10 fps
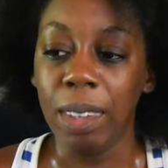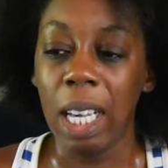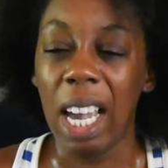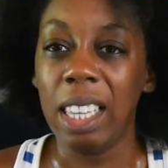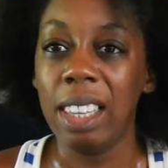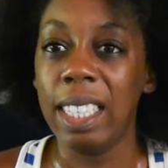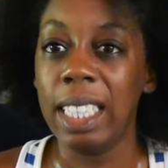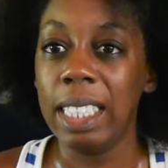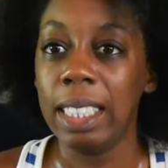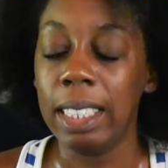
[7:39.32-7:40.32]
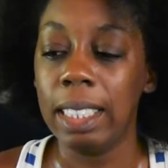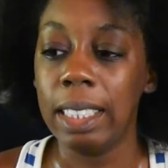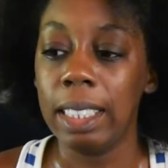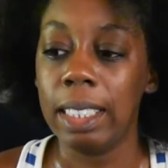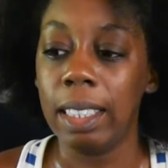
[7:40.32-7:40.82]
I think
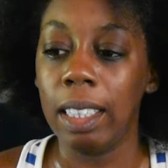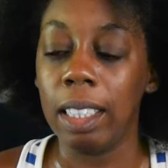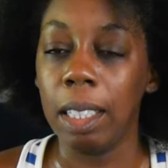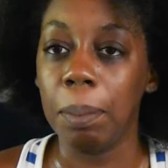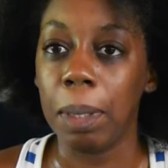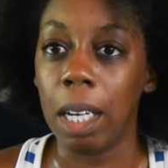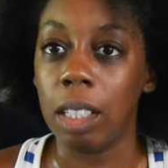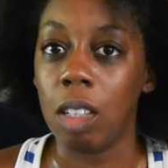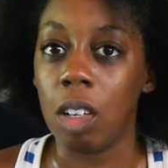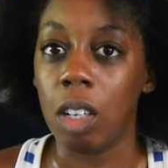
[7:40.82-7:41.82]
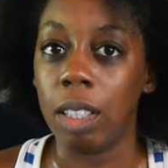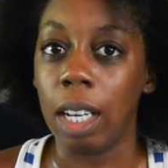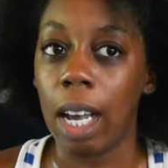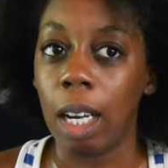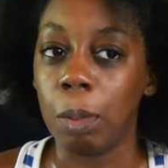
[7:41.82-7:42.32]
looking back on
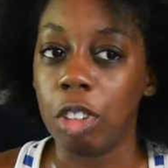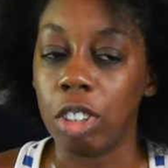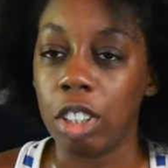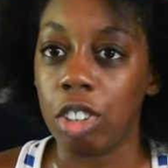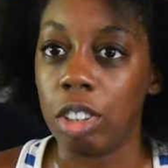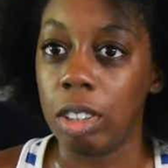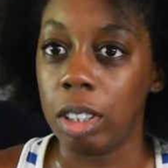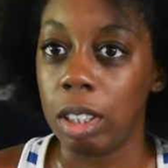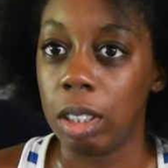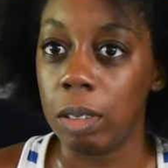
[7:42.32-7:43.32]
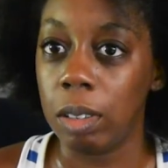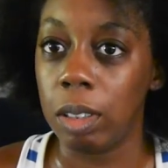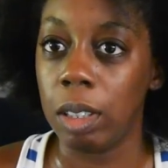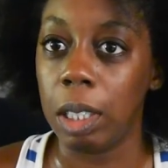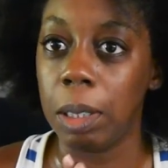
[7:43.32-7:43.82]
how much I did
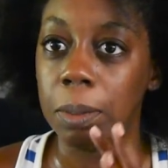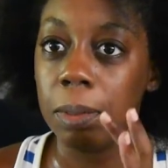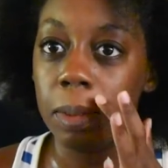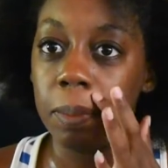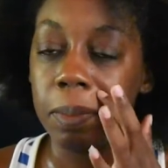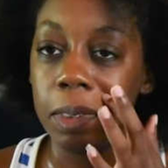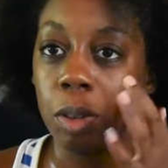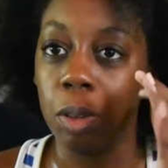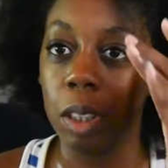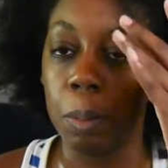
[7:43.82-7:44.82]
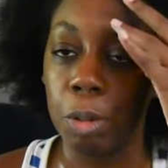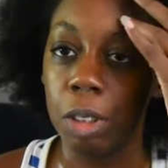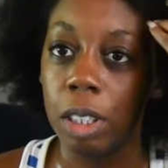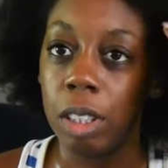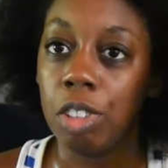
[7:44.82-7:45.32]
lose in
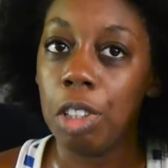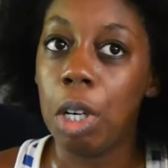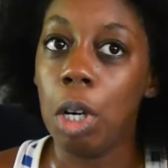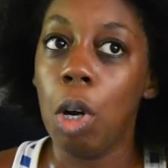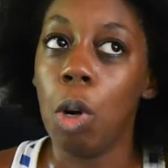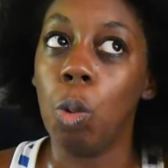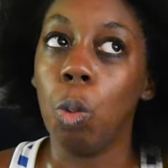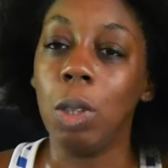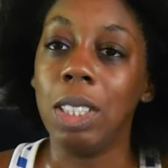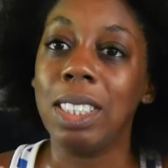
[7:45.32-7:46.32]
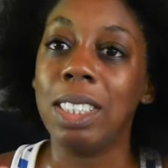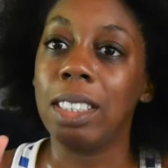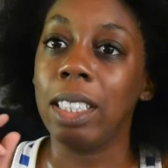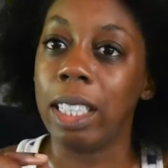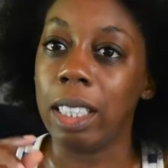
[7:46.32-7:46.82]
breakage was
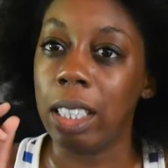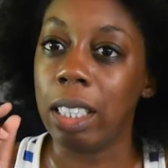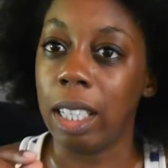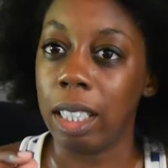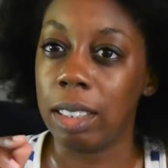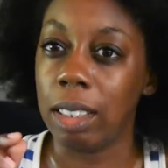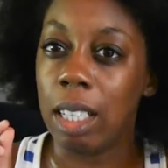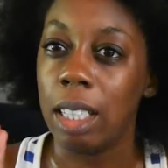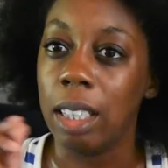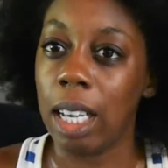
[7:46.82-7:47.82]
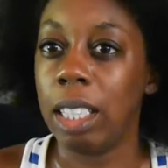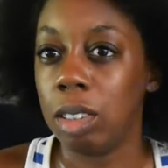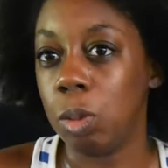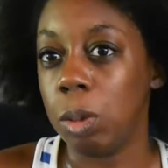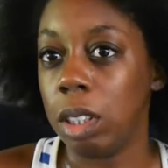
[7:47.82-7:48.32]
slightly less than
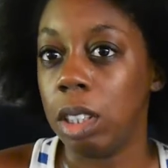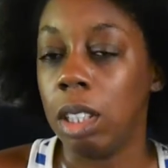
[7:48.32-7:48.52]
last week.